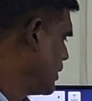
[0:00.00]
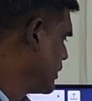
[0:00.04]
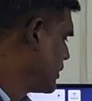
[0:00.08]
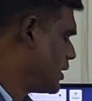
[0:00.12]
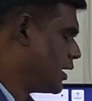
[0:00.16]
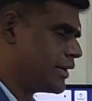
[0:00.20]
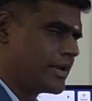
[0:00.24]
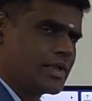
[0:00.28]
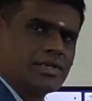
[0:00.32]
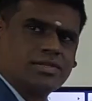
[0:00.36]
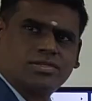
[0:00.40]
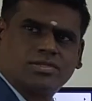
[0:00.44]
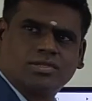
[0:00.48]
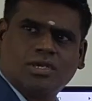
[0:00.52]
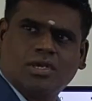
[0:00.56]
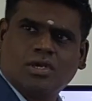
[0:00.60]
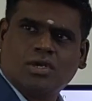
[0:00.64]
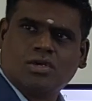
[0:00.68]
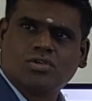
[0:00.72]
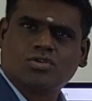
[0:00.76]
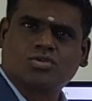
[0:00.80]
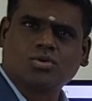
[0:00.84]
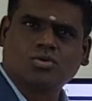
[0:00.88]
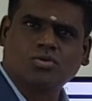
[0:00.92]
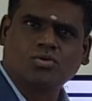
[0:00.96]
That is
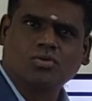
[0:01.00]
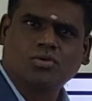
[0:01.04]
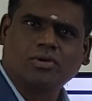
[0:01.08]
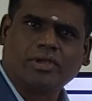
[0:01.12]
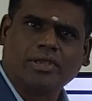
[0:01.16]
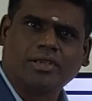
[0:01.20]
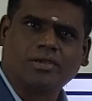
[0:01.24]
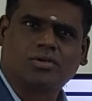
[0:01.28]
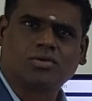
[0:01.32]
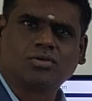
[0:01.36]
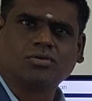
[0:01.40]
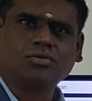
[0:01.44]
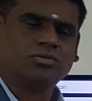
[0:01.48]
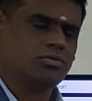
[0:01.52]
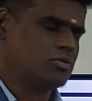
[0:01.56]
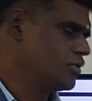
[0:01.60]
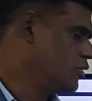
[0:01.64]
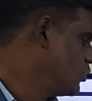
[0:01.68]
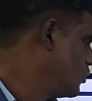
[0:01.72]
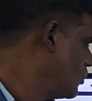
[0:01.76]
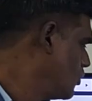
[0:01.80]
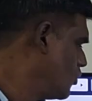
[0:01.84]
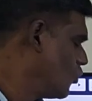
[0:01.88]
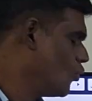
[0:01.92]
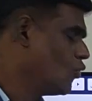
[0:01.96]
2
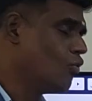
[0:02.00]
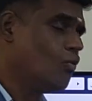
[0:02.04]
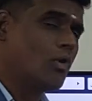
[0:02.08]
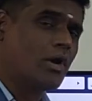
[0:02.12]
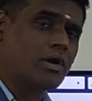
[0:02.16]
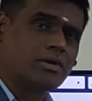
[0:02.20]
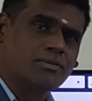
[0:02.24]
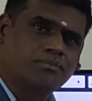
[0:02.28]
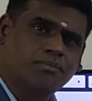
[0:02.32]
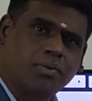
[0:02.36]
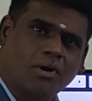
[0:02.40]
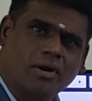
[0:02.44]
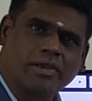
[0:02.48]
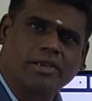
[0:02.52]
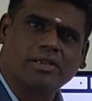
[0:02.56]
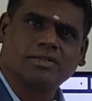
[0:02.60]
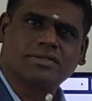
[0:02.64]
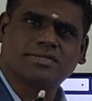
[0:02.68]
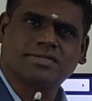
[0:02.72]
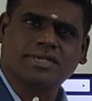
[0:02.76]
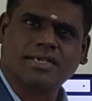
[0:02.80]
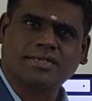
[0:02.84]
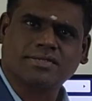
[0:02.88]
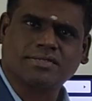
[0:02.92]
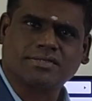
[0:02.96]
into
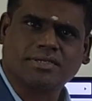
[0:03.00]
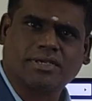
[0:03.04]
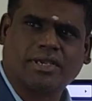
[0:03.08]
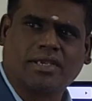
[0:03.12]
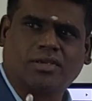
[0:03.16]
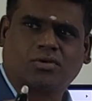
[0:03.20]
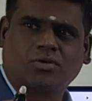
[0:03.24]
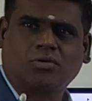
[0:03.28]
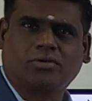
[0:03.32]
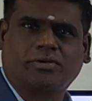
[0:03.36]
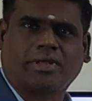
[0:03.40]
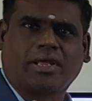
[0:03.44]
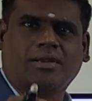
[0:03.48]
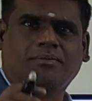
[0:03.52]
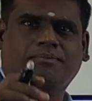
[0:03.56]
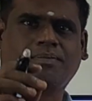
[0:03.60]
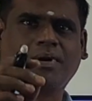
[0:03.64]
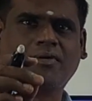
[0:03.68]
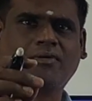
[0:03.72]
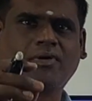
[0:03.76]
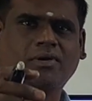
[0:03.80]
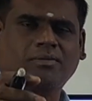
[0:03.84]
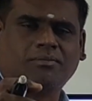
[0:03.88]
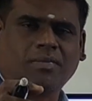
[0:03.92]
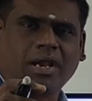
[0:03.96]
1.6 into 10
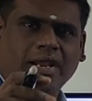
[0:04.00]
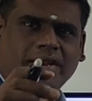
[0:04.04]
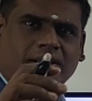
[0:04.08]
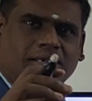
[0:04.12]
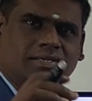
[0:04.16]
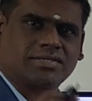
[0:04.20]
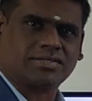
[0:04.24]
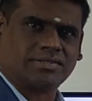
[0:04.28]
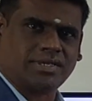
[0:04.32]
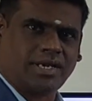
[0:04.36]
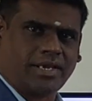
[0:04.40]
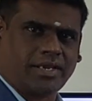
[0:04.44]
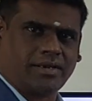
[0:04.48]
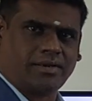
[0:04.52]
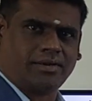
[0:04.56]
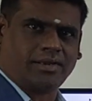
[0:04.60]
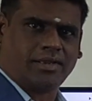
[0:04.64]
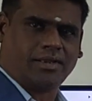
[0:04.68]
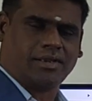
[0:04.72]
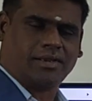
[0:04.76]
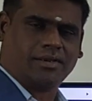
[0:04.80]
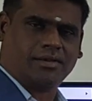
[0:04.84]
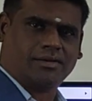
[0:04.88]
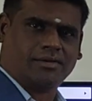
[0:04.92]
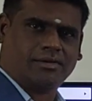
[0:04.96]
power minus
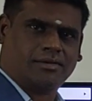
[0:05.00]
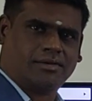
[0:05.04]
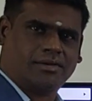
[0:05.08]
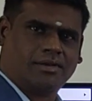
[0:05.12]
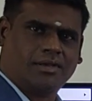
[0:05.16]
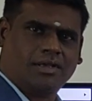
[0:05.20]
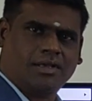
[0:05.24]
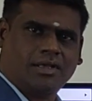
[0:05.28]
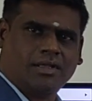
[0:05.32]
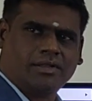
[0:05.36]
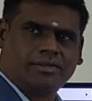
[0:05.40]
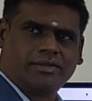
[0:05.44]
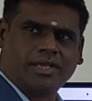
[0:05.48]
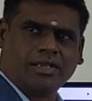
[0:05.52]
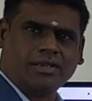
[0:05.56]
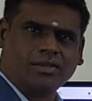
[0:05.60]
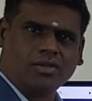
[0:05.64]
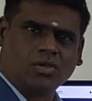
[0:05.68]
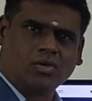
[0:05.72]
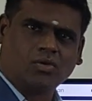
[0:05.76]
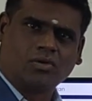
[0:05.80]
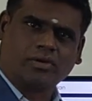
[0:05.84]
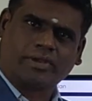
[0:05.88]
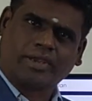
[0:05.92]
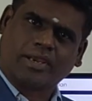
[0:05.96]
19.
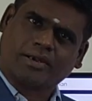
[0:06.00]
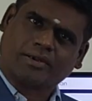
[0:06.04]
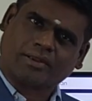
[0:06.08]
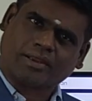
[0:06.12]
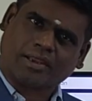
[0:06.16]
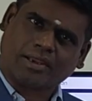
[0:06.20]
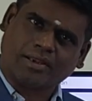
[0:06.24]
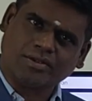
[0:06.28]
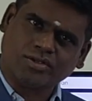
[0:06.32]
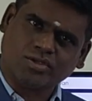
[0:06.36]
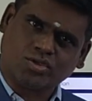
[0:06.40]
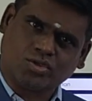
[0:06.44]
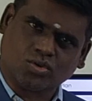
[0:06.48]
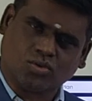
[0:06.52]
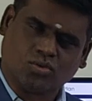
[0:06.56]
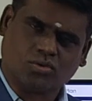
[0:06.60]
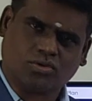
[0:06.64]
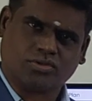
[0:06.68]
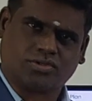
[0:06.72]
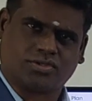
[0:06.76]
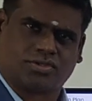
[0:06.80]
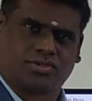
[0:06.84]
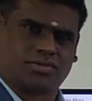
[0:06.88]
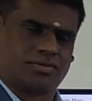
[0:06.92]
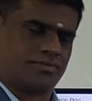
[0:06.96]
Then you will get in
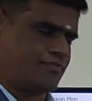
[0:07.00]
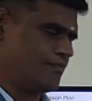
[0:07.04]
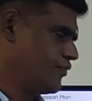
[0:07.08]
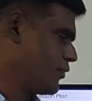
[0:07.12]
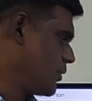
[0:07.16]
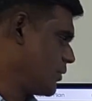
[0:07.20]
joules.